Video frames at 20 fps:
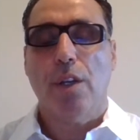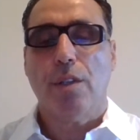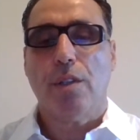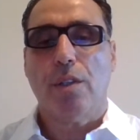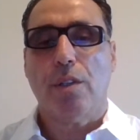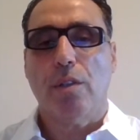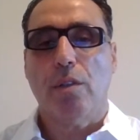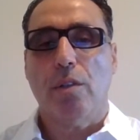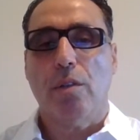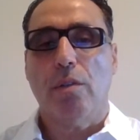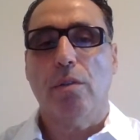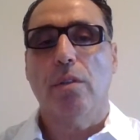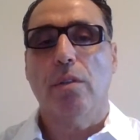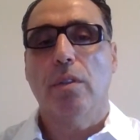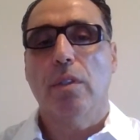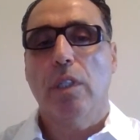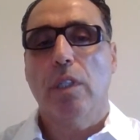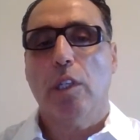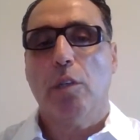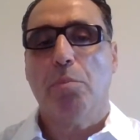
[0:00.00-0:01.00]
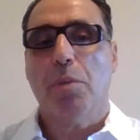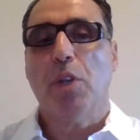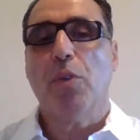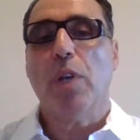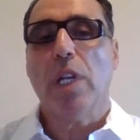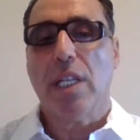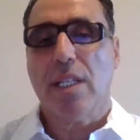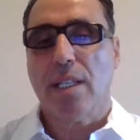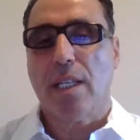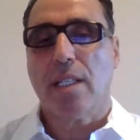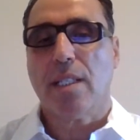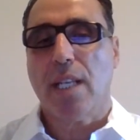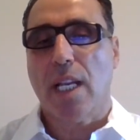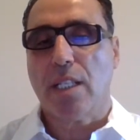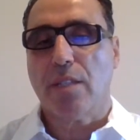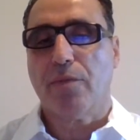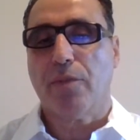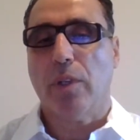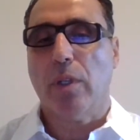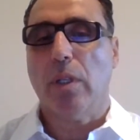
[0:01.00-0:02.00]
to be really
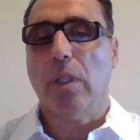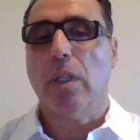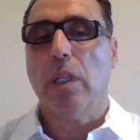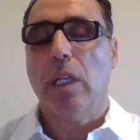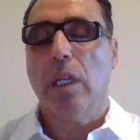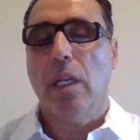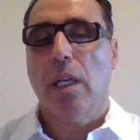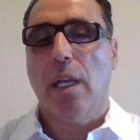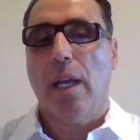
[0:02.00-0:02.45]
successful